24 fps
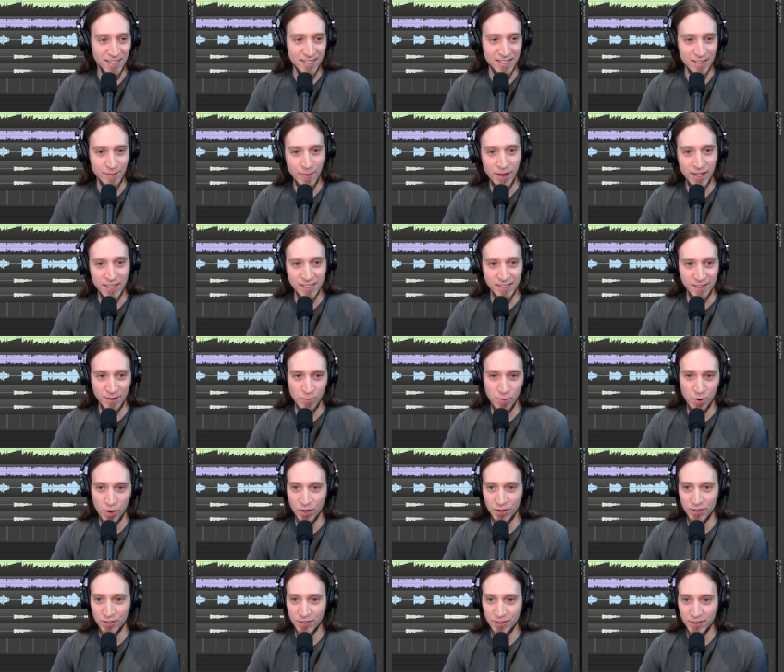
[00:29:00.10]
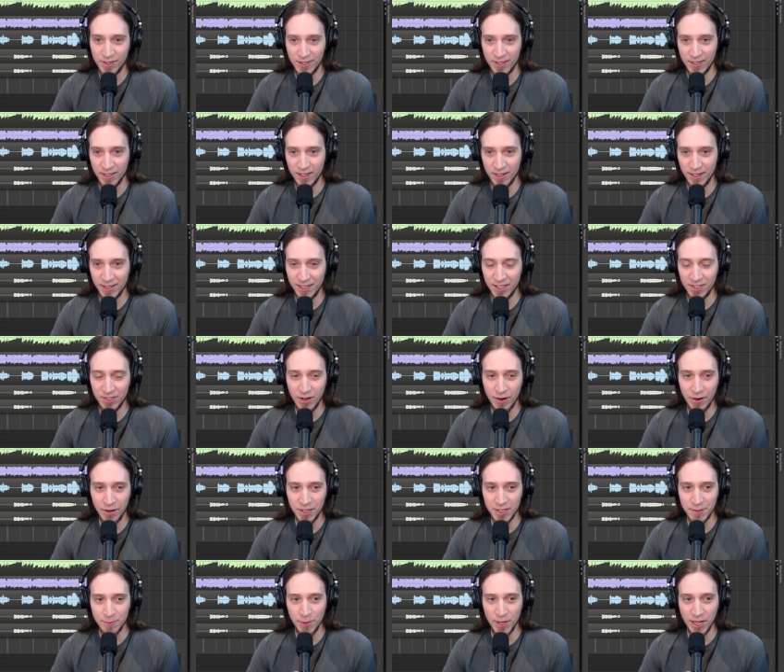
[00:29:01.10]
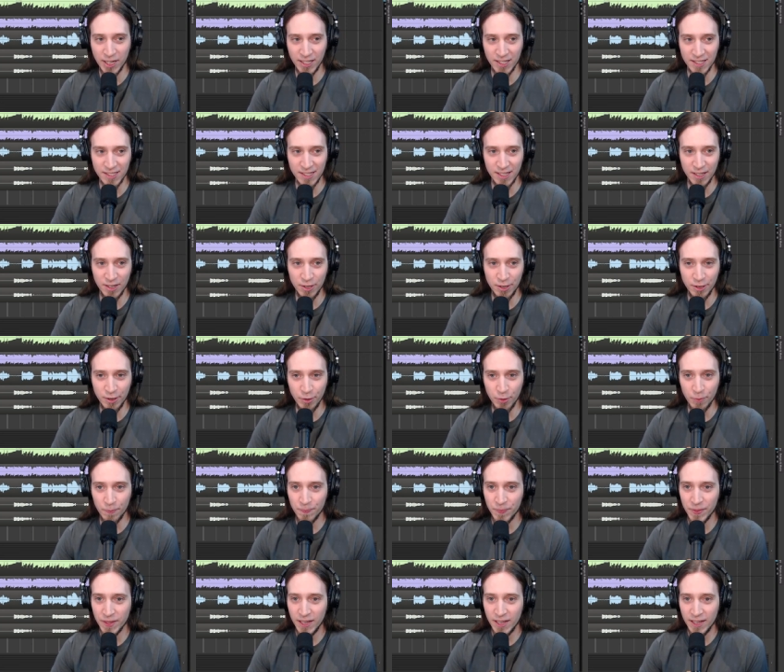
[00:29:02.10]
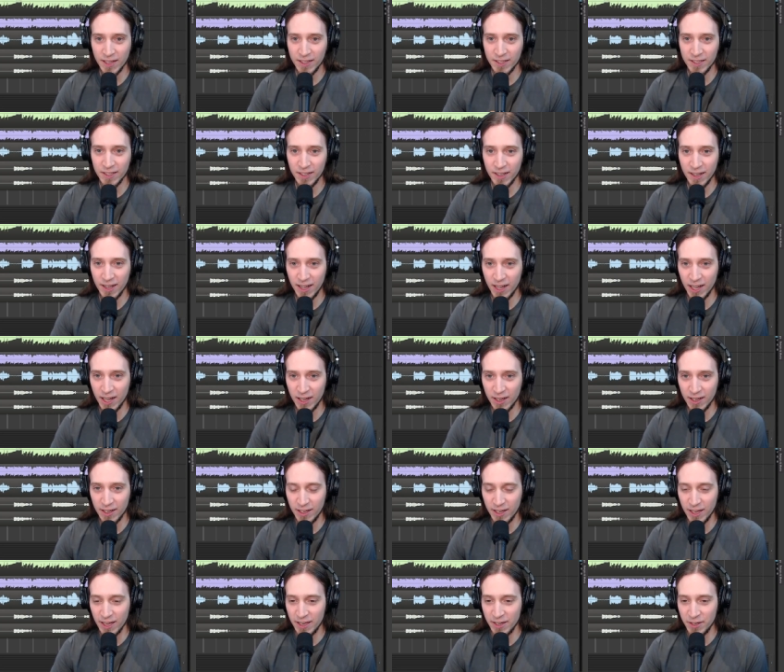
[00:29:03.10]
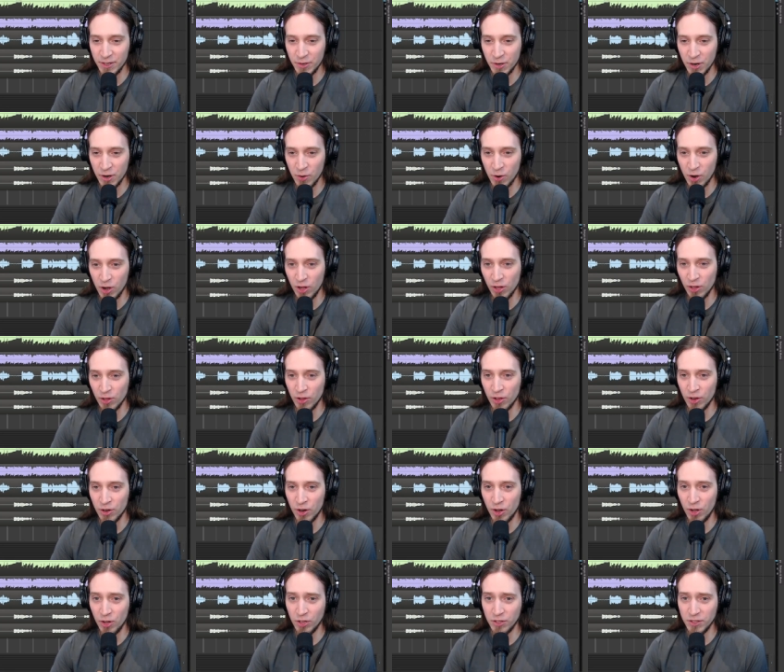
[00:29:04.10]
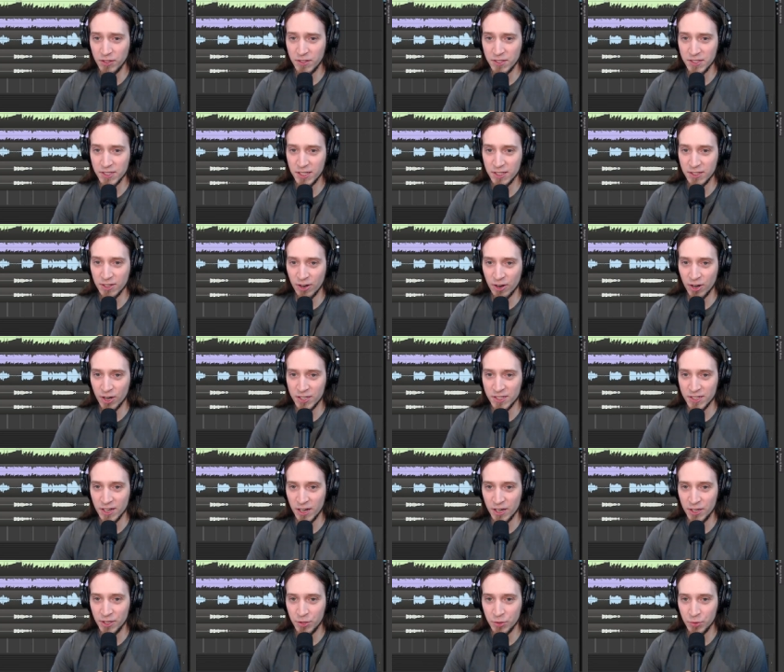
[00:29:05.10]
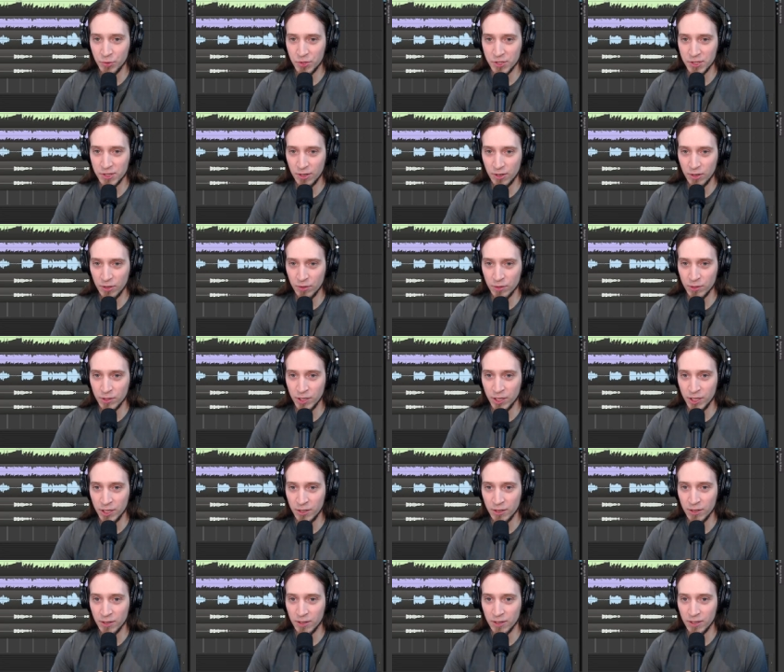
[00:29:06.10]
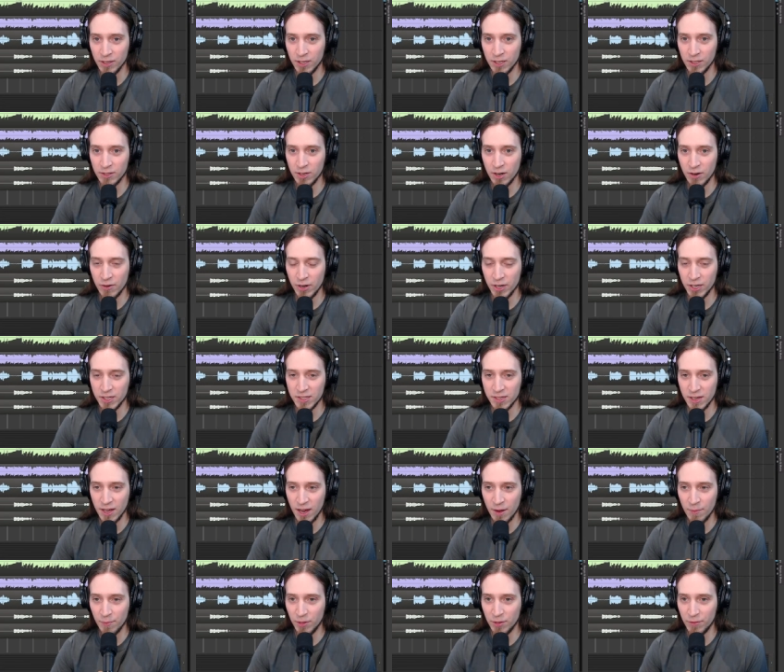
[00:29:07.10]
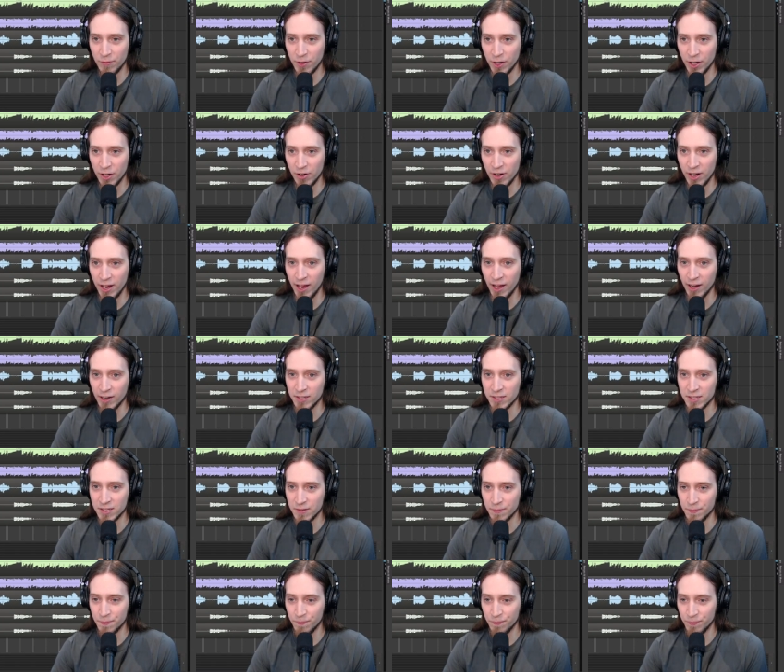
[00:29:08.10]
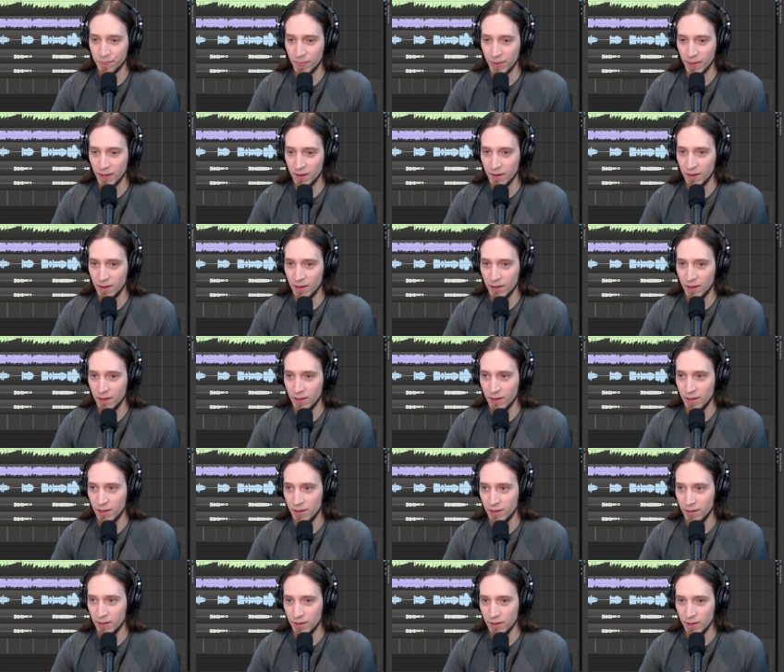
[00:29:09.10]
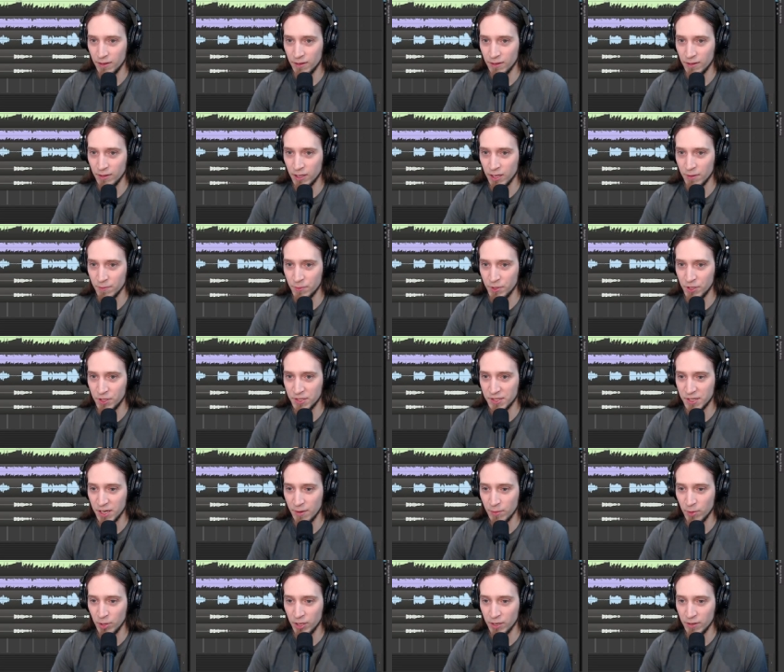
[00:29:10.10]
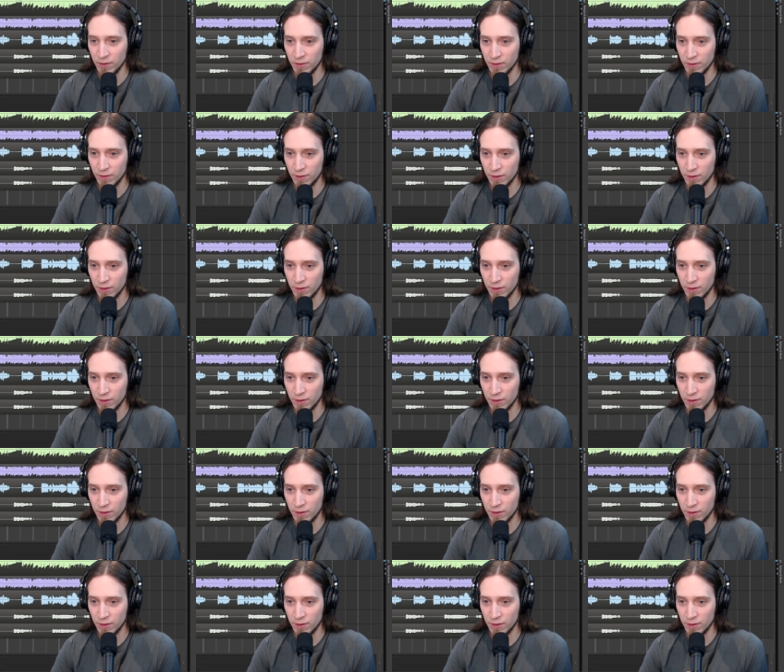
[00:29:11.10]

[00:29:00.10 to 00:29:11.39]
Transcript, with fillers: it's amazing what Guitarix plugins can do. And you know, all, on all of these guitars, I used only Guitarix Amplifier X. And let me disable it.